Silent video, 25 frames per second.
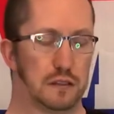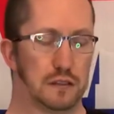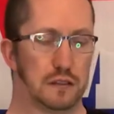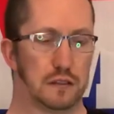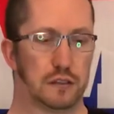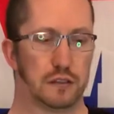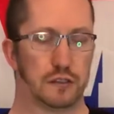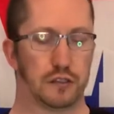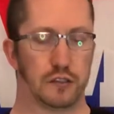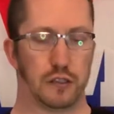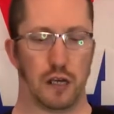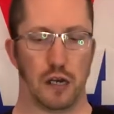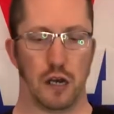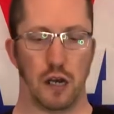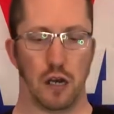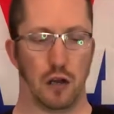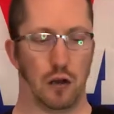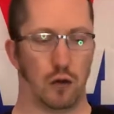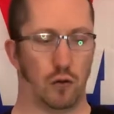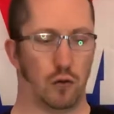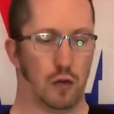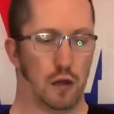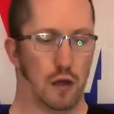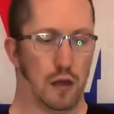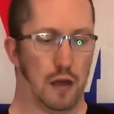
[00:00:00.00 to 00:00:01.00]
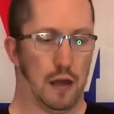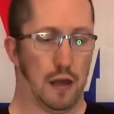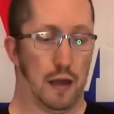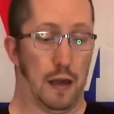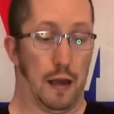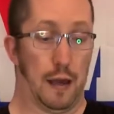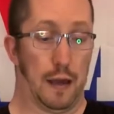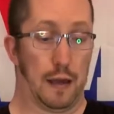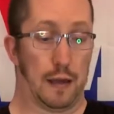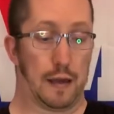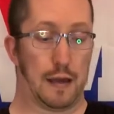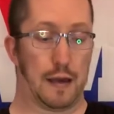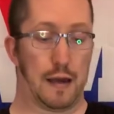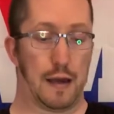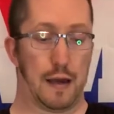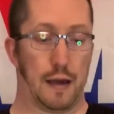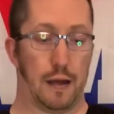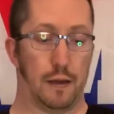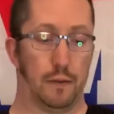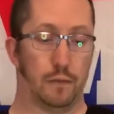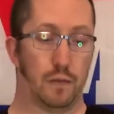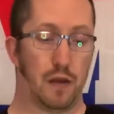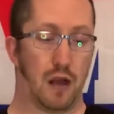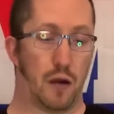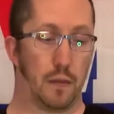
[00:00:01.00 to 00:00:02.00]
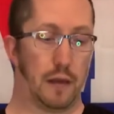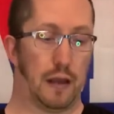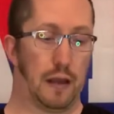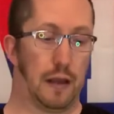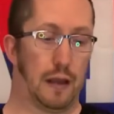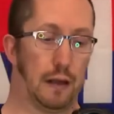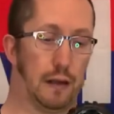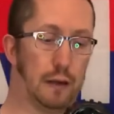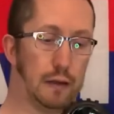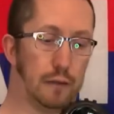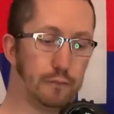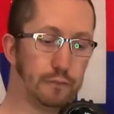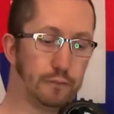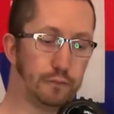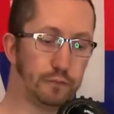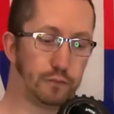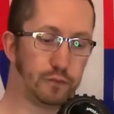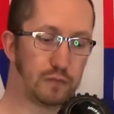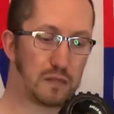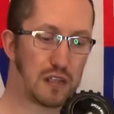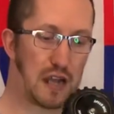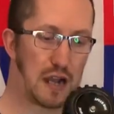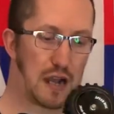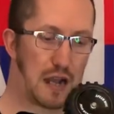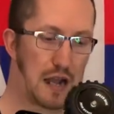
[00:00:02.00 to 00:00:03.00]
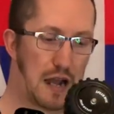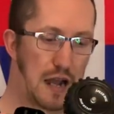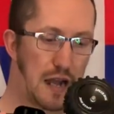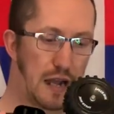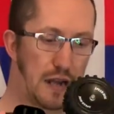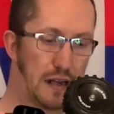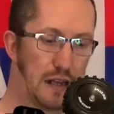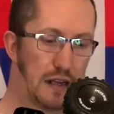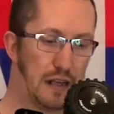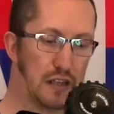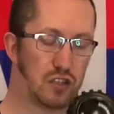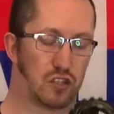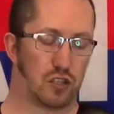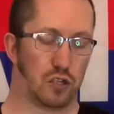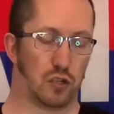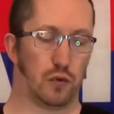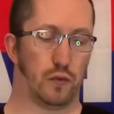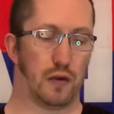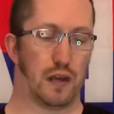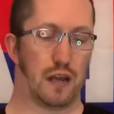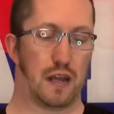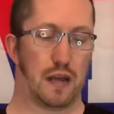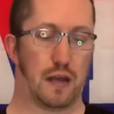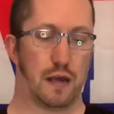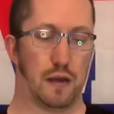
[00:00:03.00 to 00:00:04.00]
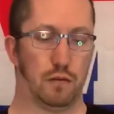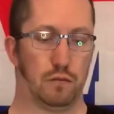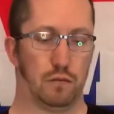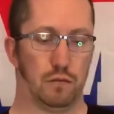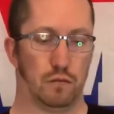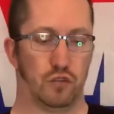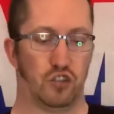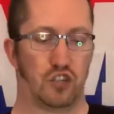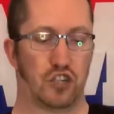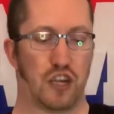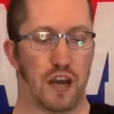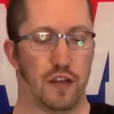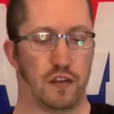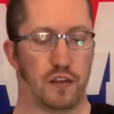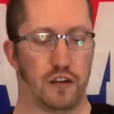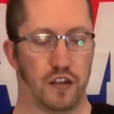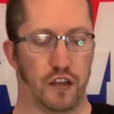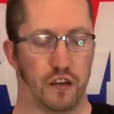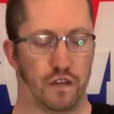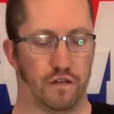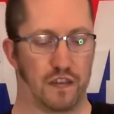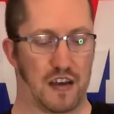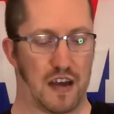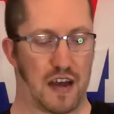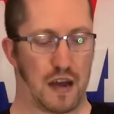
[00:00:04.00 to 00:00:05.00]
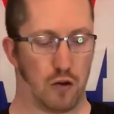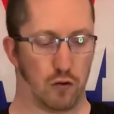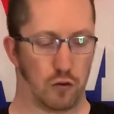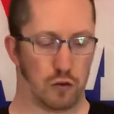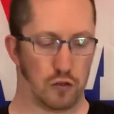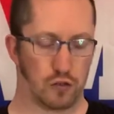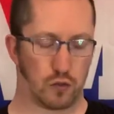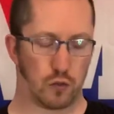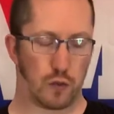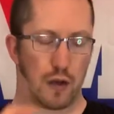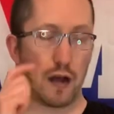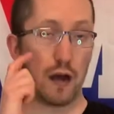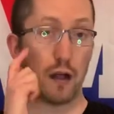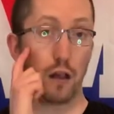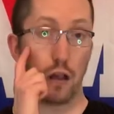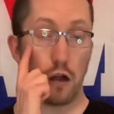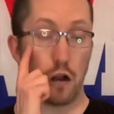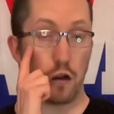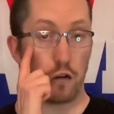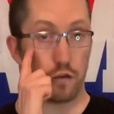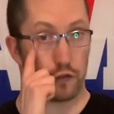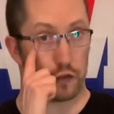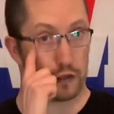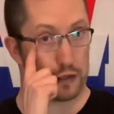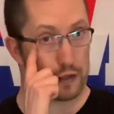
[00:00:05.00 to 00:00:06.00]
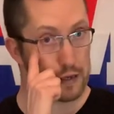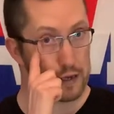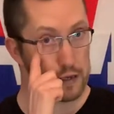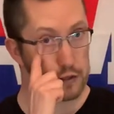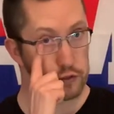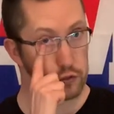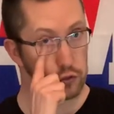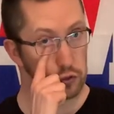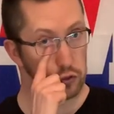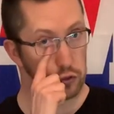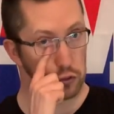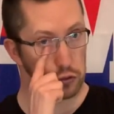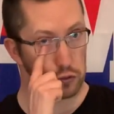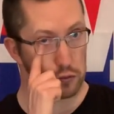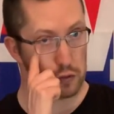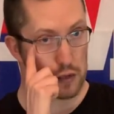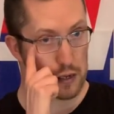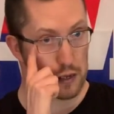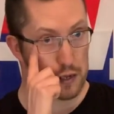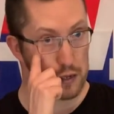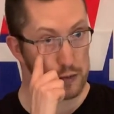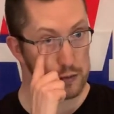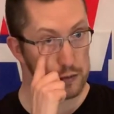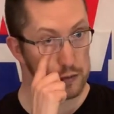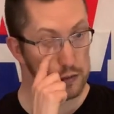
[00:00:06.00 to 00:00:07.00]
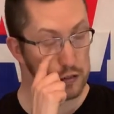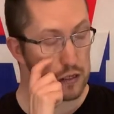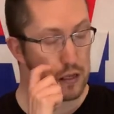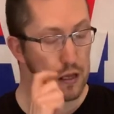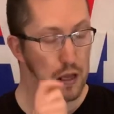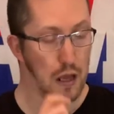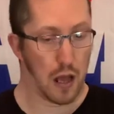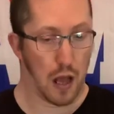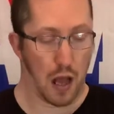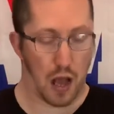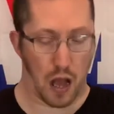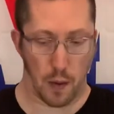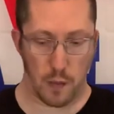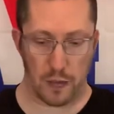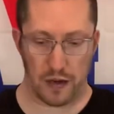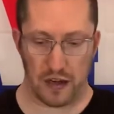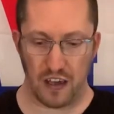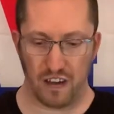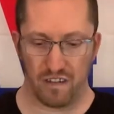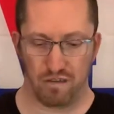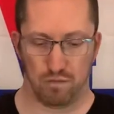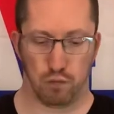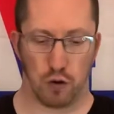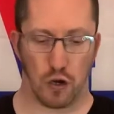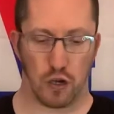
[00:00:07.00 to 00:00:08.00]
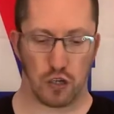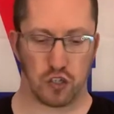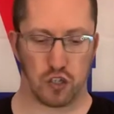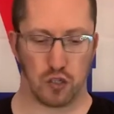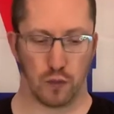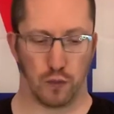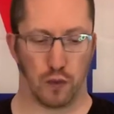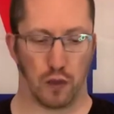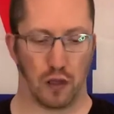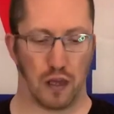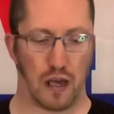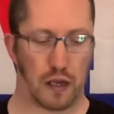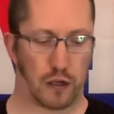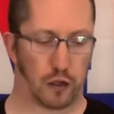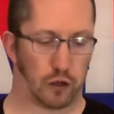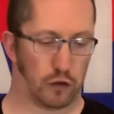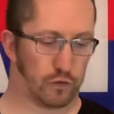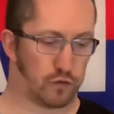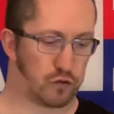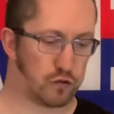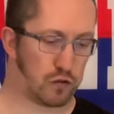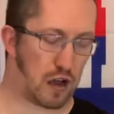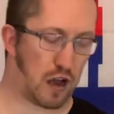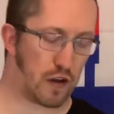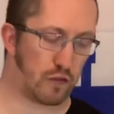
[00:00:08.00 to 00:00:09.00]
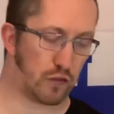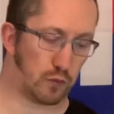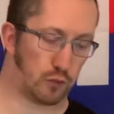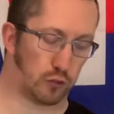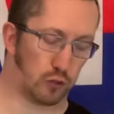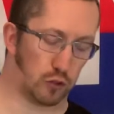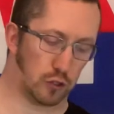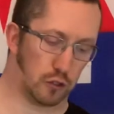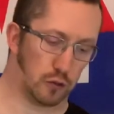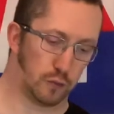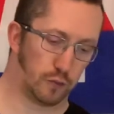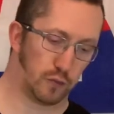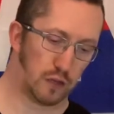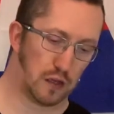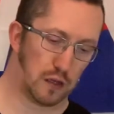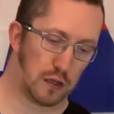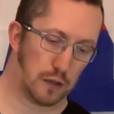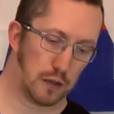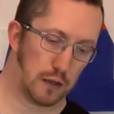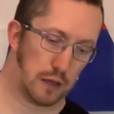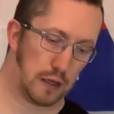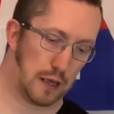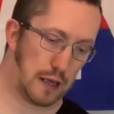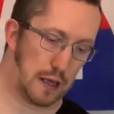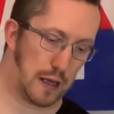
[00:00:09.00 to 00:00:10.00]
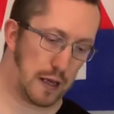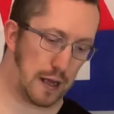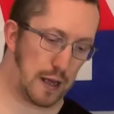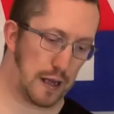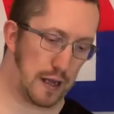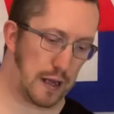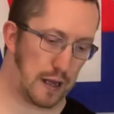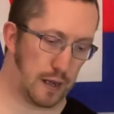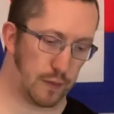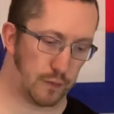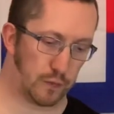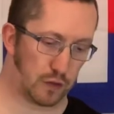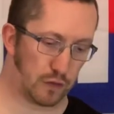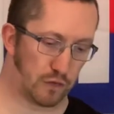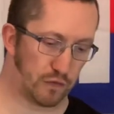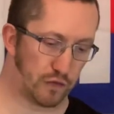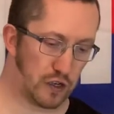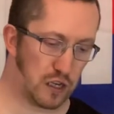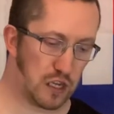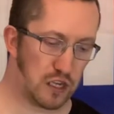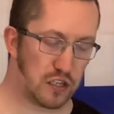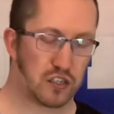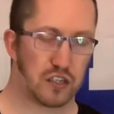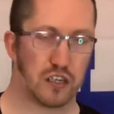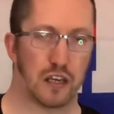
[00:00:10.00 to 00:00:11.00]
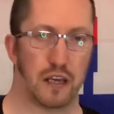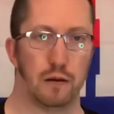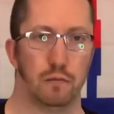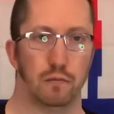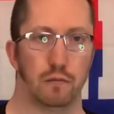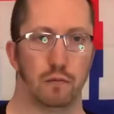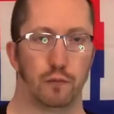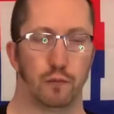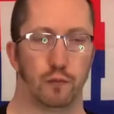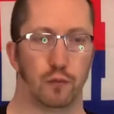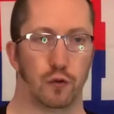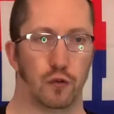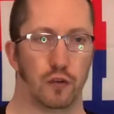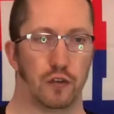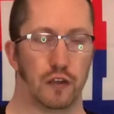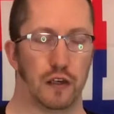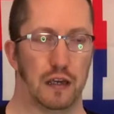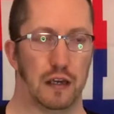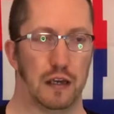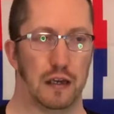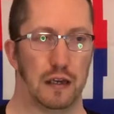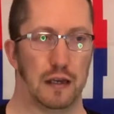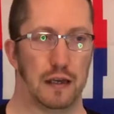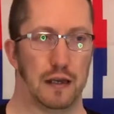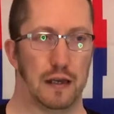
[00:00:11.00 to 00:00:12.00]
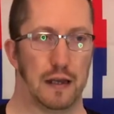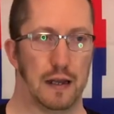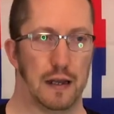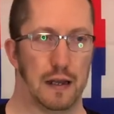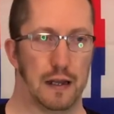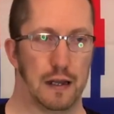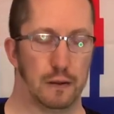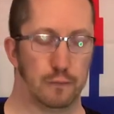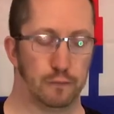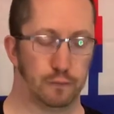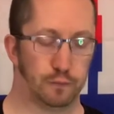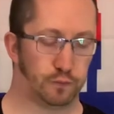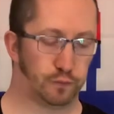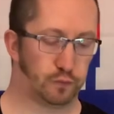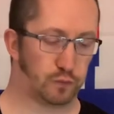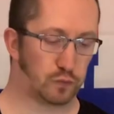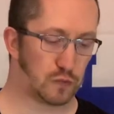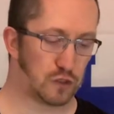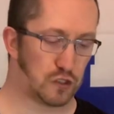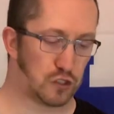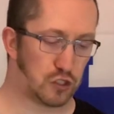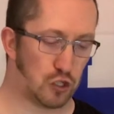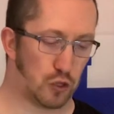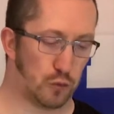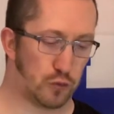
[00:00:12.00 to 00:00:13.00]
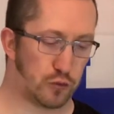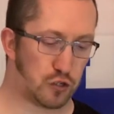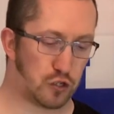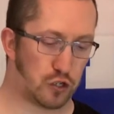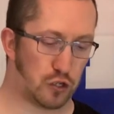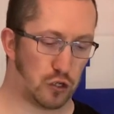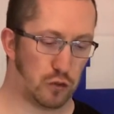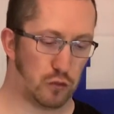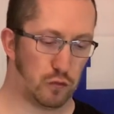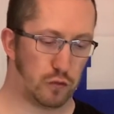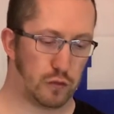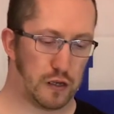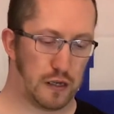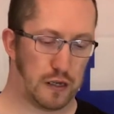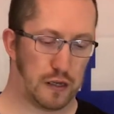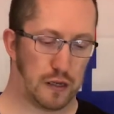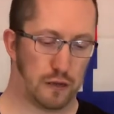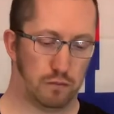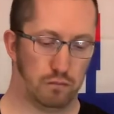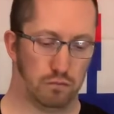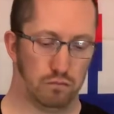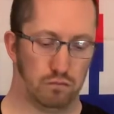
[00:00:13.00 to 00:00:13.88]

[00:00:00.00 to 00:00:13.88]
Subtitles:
So yeah, I mean, I need to check the diff out as well. Hopefully that's all right. I mean, if possible, I'd love to either put convert it, put the Super Astute rear